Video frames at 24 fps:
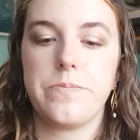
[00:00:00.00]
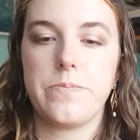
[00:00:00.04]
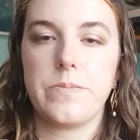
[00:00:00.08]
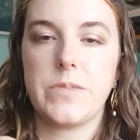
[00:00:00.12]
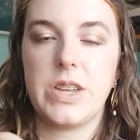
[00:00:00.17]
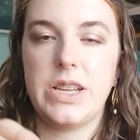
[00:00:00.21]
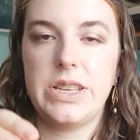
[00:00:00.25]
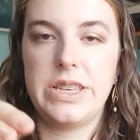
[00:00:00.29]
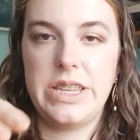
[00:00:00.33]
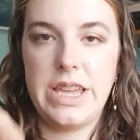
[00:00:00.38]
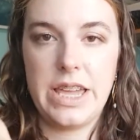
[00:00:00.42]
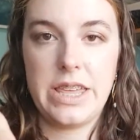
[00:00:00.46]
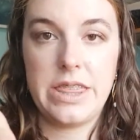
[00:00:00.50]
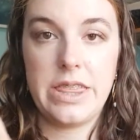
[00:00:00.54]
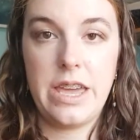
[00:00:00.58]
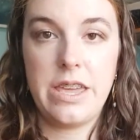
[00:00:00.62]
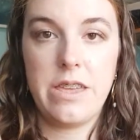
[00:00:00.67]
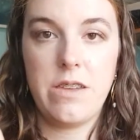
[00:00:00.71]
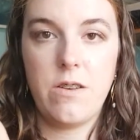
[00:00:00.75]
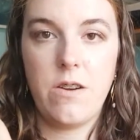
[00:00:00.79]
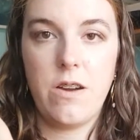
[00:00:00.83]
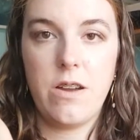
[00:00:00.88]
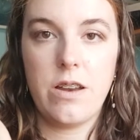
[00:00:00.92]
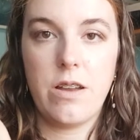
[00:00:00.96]
take that
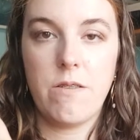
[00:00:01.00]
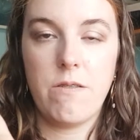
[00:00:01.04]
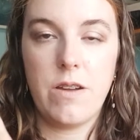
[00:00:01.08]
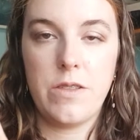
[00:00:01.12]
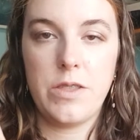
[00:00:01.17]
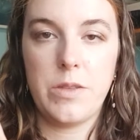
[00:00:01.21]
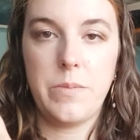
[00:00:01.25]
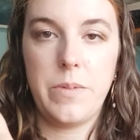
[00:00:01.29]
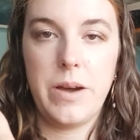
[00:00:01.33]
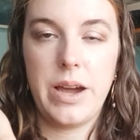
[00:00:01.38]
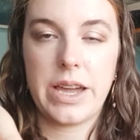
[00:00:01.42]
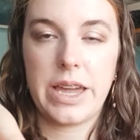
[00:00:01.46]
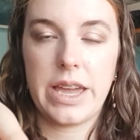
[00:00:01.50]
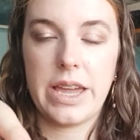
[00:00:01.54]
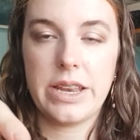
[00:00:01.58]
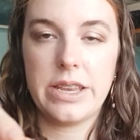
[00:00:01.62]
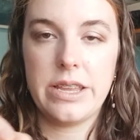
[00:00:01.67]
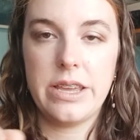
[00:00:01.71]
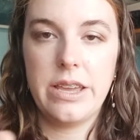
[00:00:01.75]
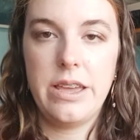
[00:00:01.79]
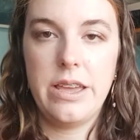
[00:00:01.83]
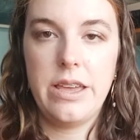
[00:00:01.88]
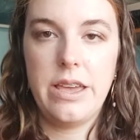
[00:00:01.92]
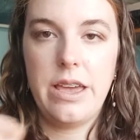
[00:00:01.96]
yarn around the bucket
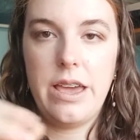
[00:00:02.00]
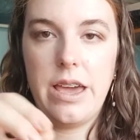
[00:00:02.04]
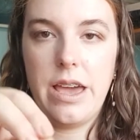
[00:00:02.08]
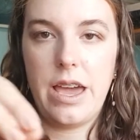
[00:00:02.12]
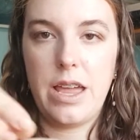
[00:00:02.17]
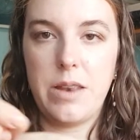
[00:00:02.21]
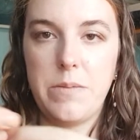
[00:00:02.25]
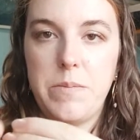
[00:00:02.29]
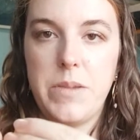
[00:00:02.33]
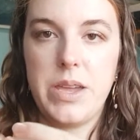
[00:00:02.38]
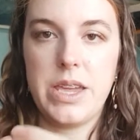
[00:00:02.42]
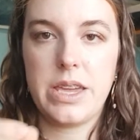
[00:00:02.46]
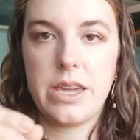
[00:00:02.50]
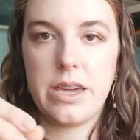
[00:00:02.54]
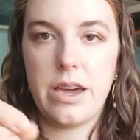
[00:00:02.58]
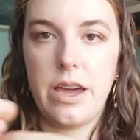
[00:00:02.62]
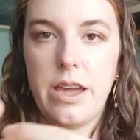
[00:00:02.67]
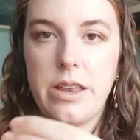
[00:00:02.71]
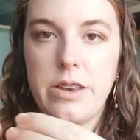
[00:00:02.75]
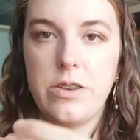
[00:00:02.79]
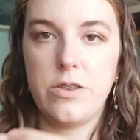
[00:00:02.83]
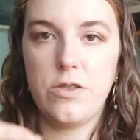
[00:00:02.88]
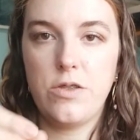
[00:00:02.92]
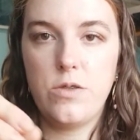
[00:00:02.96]
and make a
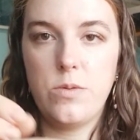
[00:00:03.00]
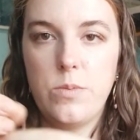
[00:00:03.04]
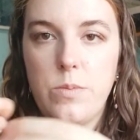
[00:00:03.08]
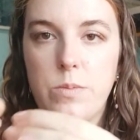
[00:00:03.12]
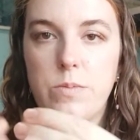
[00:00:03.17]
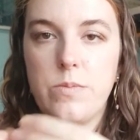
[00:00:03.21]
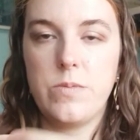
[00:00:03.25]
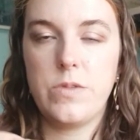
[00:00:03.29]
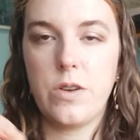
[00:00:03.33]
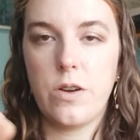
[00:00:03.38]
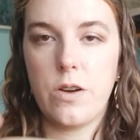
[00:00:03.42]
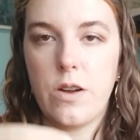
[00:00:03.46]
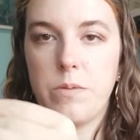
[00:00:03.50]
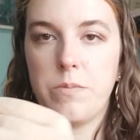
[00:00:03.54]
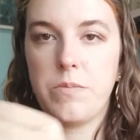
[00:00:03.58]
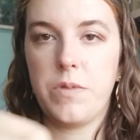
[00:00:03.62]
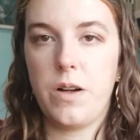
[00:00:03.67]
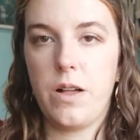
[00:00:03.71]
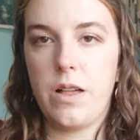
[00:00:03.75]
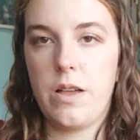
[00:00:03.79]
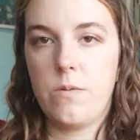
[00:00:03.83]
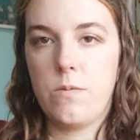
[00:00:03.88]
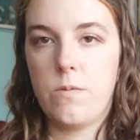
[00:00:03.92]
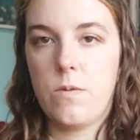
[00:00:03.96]
new yarn ball
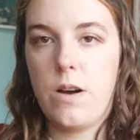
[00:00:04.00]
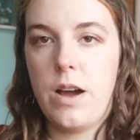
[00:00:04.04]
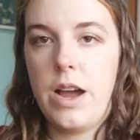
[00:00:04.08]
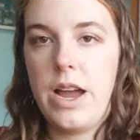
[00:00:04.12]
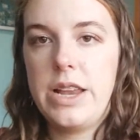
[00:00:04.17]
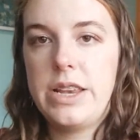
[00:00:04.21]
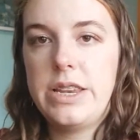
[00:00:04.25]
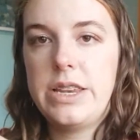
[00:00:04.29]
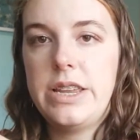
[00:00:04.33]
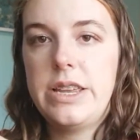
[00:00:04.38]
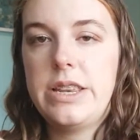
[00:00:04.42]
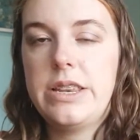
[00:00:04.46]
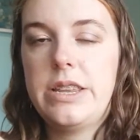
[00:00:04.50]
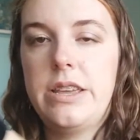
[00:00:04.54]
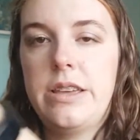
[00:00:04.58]
and wind it